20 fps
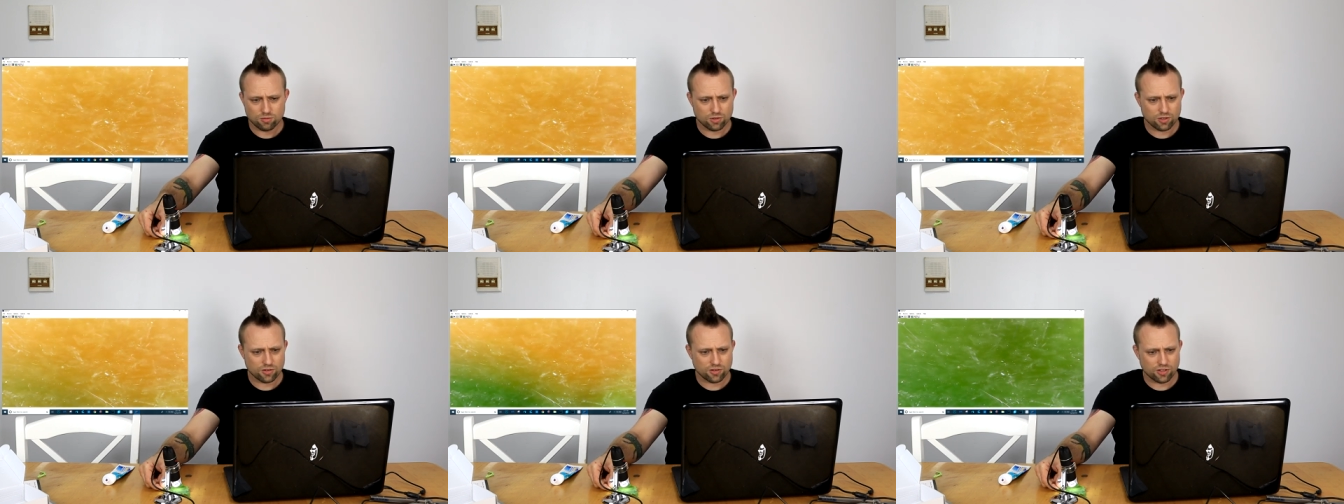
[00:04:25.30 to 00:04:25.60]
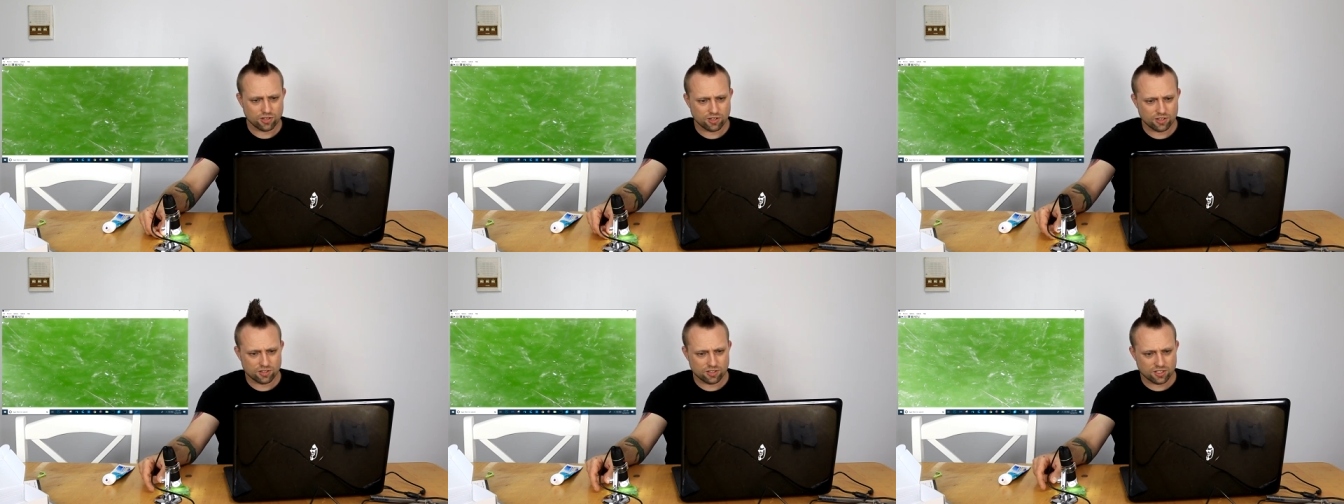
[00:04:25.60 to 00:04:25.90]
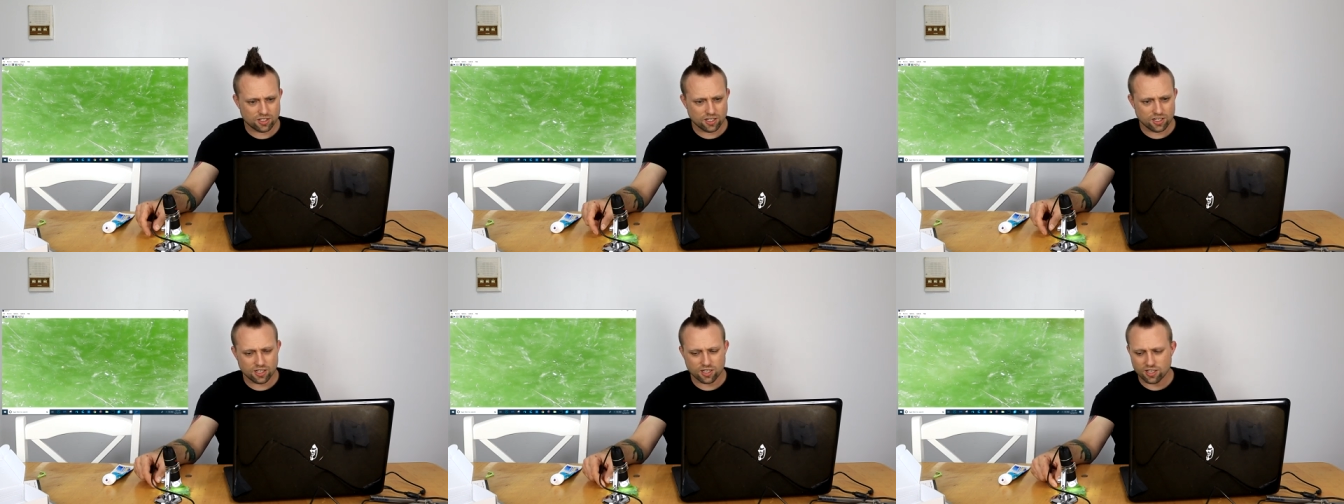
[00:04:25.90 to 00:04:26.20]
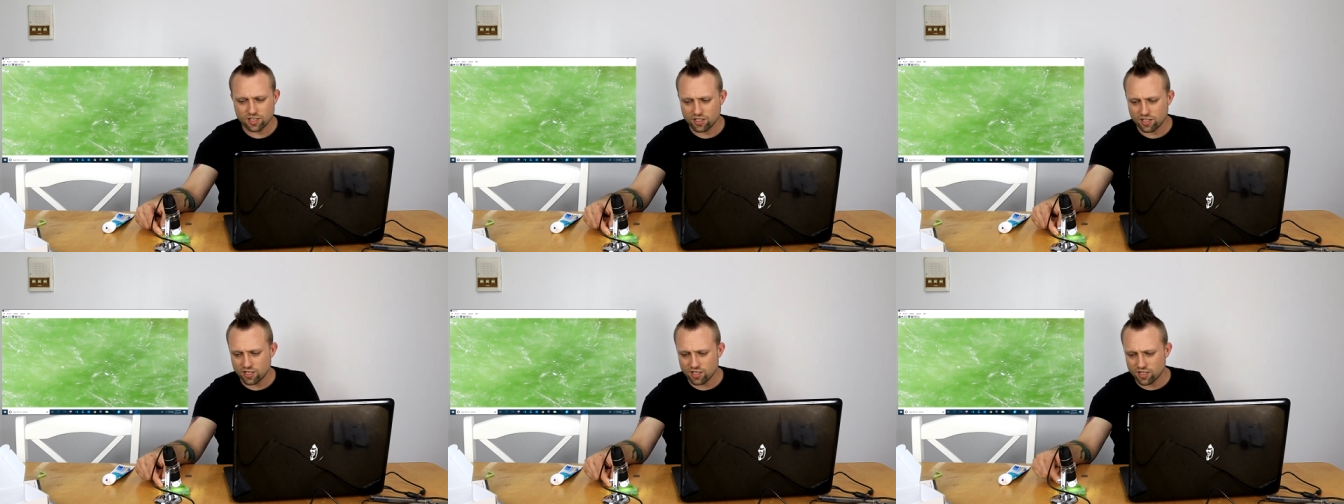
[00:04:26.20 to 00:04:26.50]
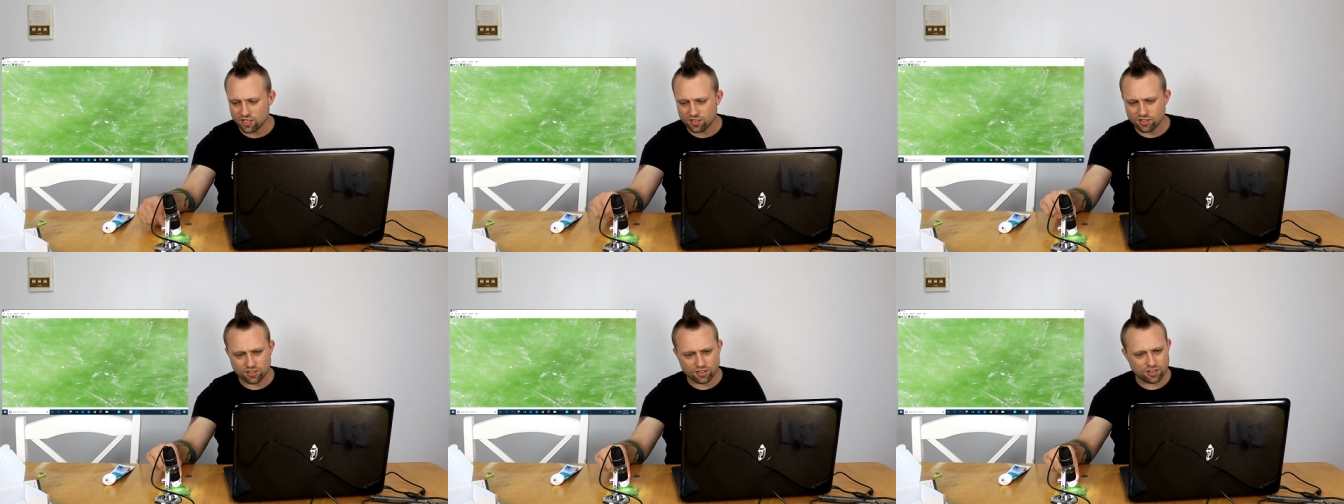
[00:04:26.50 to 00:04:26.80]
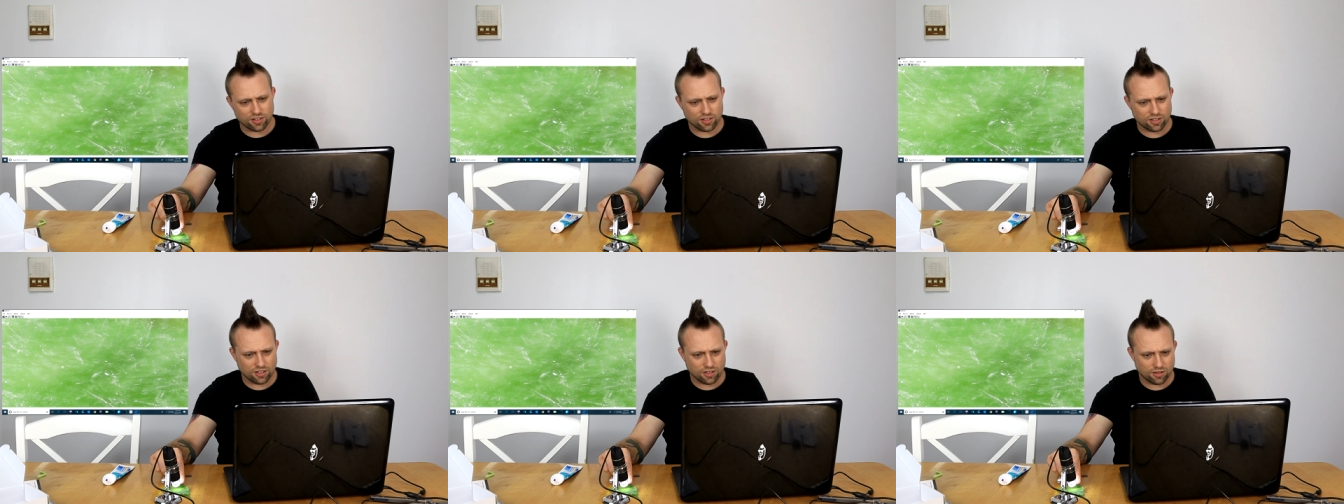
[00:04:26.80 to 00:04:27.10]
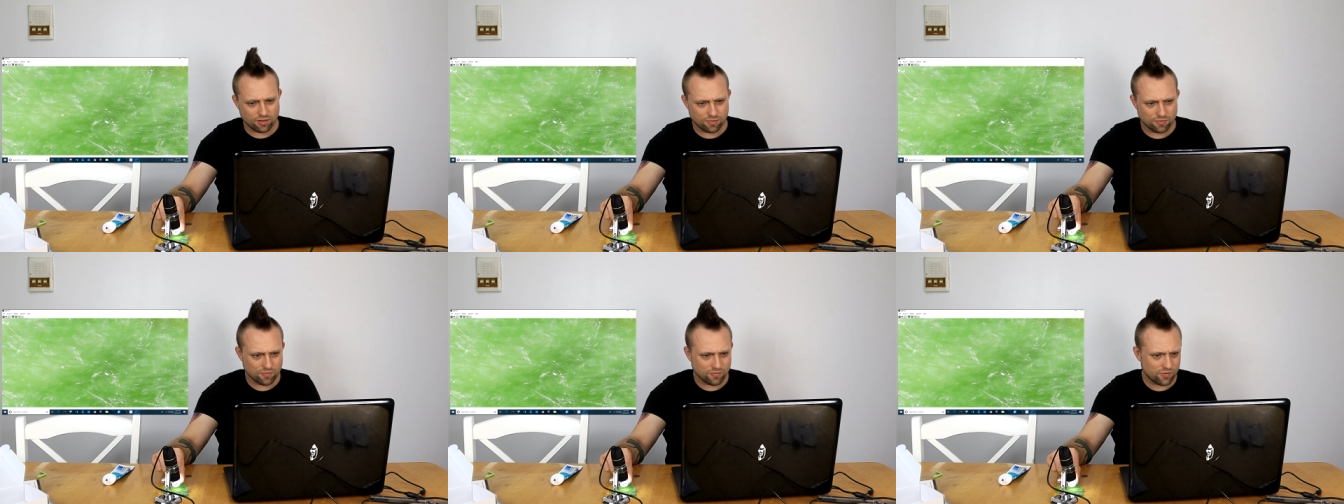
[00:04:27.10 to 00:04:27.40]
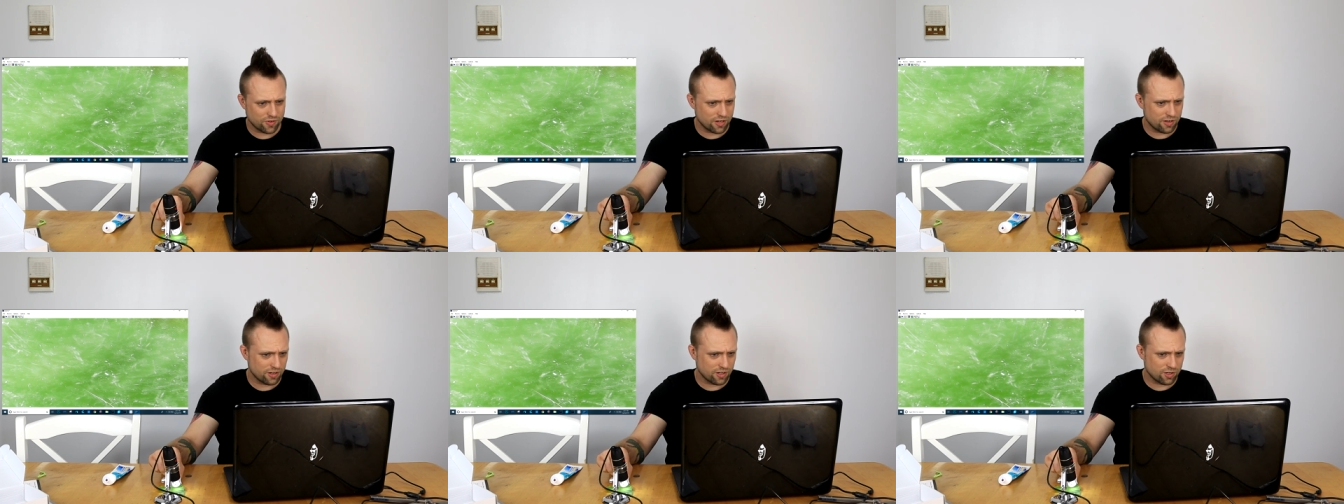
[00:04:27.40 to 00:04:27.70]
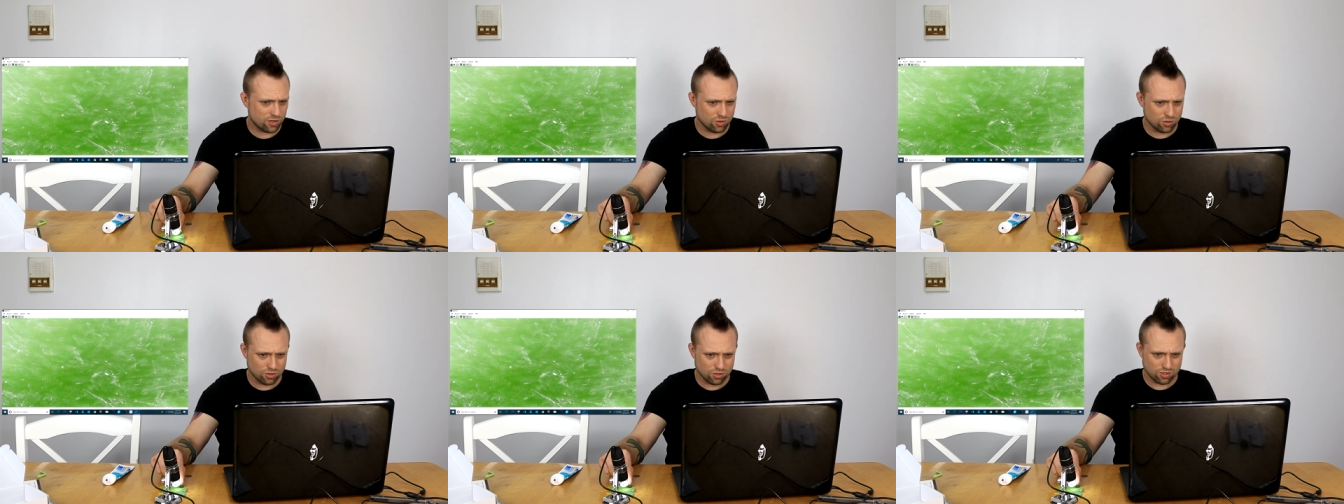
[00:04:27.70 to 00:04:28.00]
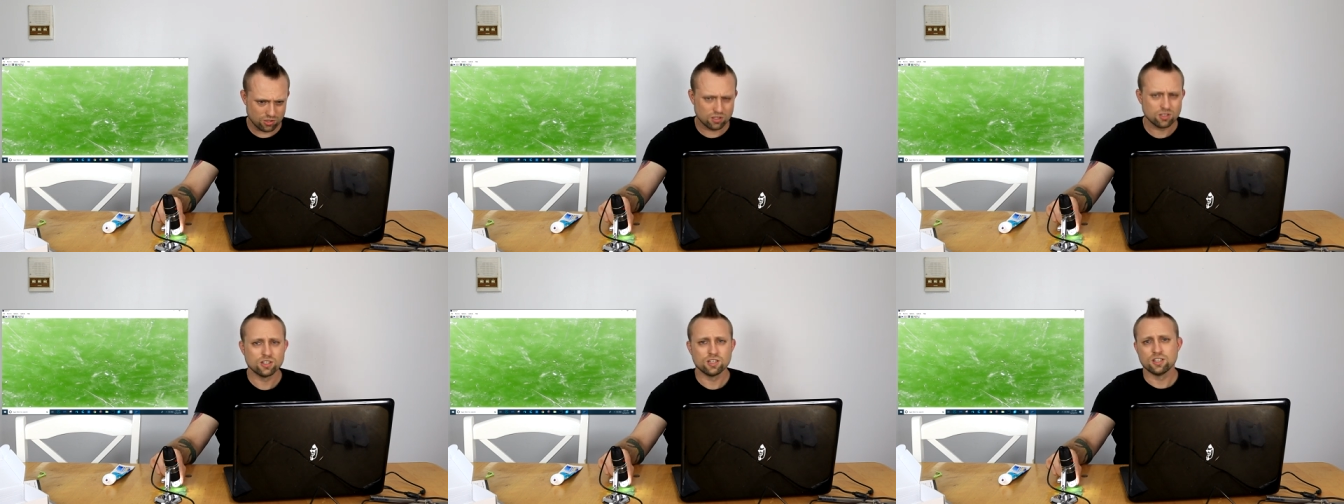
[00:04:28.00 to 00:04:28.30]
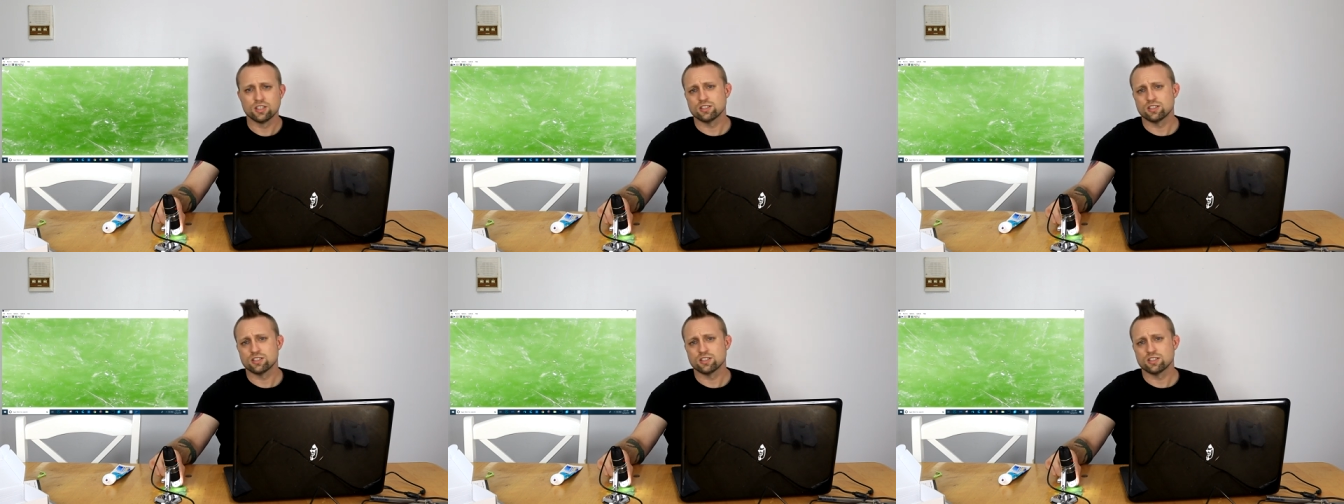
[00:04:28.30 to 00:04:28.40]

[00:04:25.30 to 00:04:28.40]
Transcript: And the other side again. Yeah, it's um, very cool.